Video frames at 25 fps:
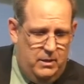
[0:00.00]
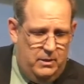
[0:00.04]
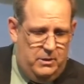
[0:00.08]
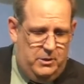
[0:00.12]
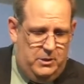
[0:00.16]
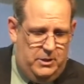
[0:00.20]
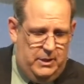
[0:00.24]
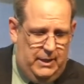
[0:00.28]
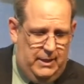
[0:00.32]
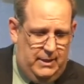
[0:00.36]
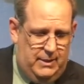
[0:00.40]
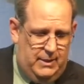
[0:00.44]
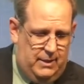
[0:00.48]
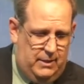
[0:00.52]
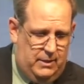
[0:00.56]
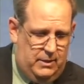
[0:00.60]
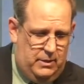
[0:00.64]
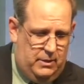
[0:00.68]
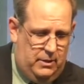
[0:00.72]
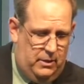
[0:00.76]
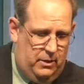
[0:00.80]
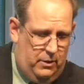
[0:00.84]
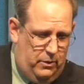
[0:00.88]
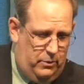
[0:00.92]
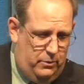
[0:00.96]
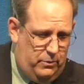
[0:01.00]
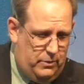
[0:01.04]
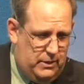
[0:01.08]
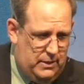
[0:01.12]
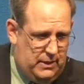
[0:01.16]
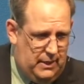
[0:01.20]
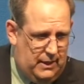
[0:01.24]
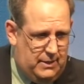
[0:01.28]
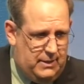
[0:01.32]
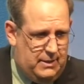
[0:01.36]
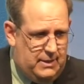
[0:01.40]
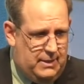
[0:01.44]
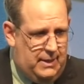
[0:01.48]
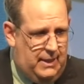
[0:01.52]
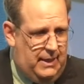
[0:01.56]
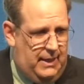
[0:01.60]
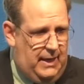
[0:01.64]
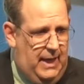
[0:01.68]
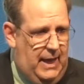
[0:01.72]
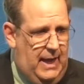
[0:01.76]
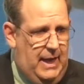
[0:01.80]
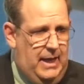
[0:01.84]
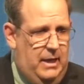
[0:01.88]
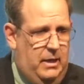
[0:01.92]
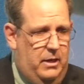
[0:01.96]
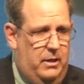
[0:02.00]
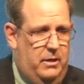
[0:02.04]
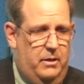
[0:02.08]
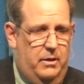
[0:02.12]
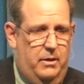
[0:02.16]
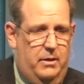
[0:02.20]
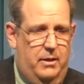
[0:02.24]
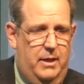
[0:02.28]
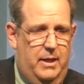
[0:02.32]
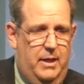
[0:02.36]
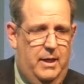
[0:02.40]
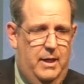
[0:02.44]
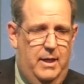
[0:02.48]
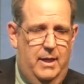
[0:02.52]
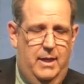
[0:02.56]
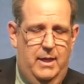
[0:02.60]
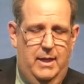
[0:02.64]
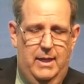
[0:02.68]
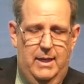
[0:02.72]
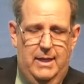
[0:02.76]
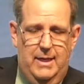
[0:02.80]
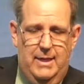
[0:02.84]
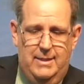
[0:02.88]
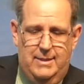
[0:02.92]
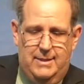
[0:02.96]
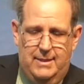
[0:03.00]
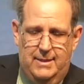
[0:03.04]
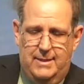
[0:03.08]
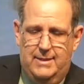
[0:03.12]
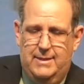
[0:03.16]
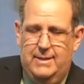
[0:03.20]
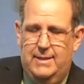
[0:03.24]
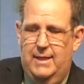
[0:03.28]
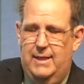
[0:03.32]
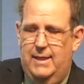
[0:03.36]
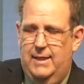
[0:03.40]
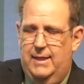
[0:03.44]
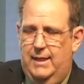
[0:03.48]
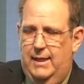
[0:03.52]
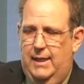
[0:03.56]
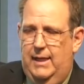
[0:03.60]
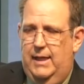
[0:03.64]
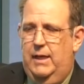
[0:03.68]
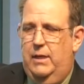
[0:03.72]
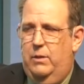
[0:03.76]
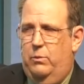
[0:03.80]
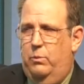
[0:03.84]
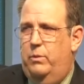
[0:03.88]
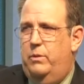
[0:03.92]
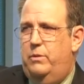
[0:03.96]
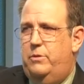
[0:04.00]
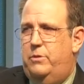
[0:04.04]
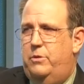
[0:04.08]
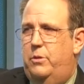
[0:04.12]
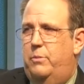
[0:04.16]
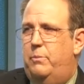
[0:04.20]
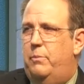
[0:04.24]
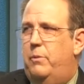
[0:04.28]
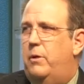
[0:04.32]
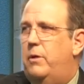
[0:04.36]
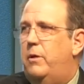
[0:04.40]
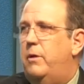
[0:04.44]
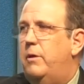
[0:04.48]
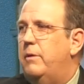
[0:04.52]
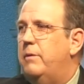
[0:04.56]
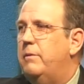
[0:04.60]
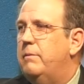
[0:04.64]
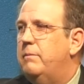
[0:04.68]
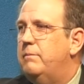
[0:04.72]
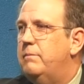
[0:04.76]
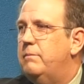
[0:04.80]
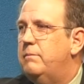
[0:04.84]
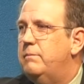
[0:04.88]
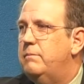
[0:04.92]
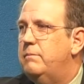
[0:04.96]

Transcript: Jesus, though, says that anger is a sin equal to murder.